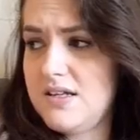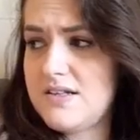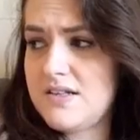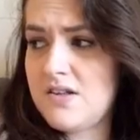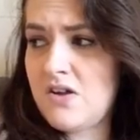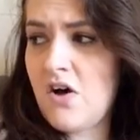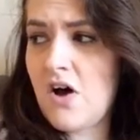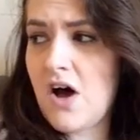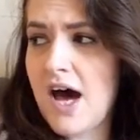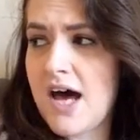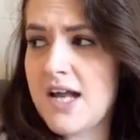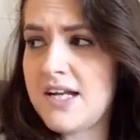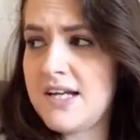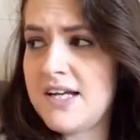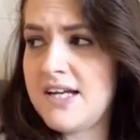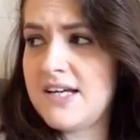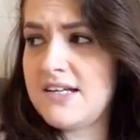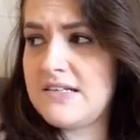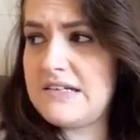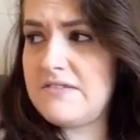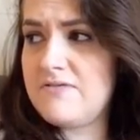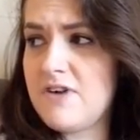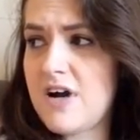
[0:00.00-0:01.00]
not had an
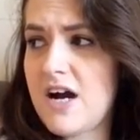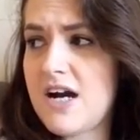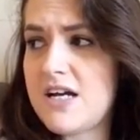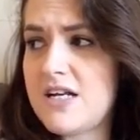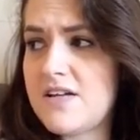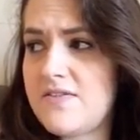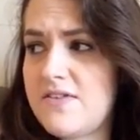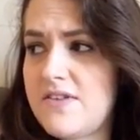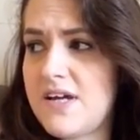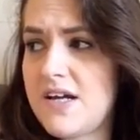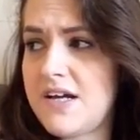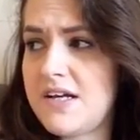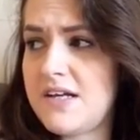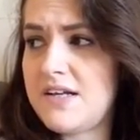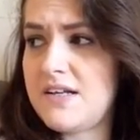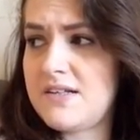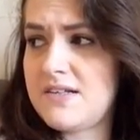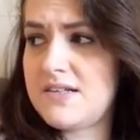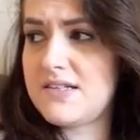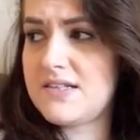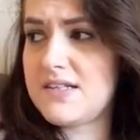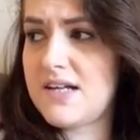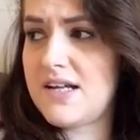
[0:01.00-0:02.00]
easy ride of
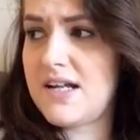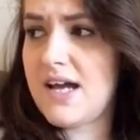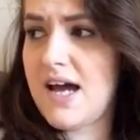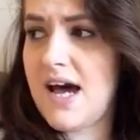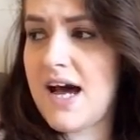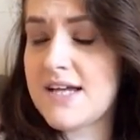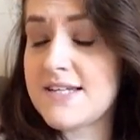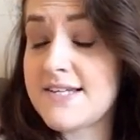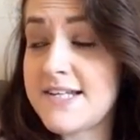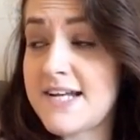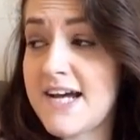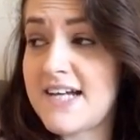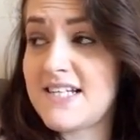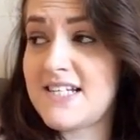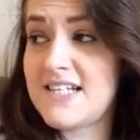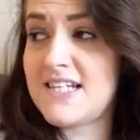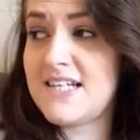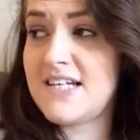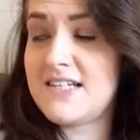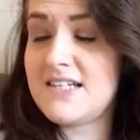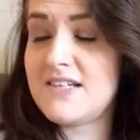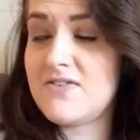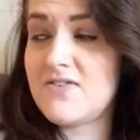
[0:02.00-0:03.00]
things, and it hasn't had
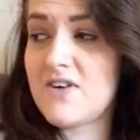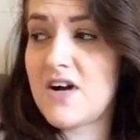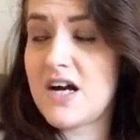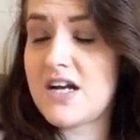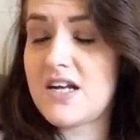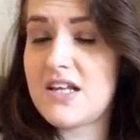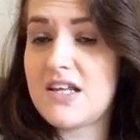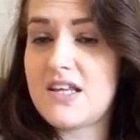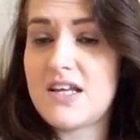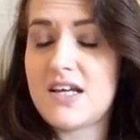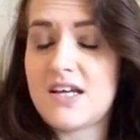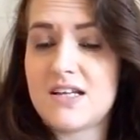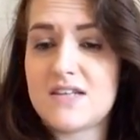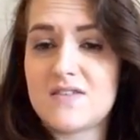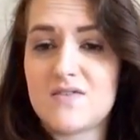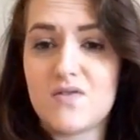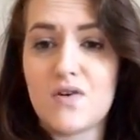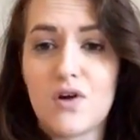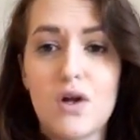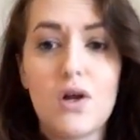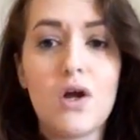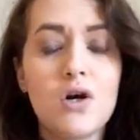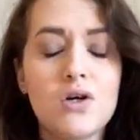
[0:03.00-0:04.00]
an easy ride of things
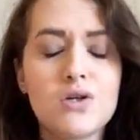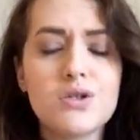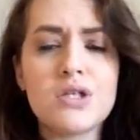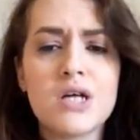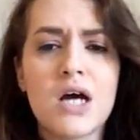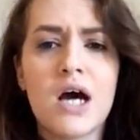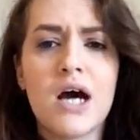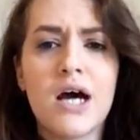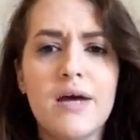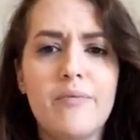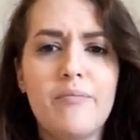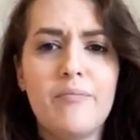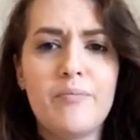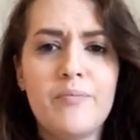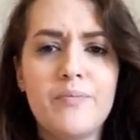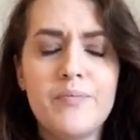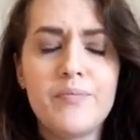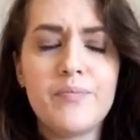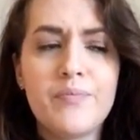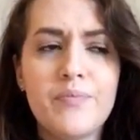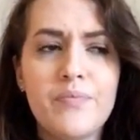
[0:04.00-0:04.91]
for a long time.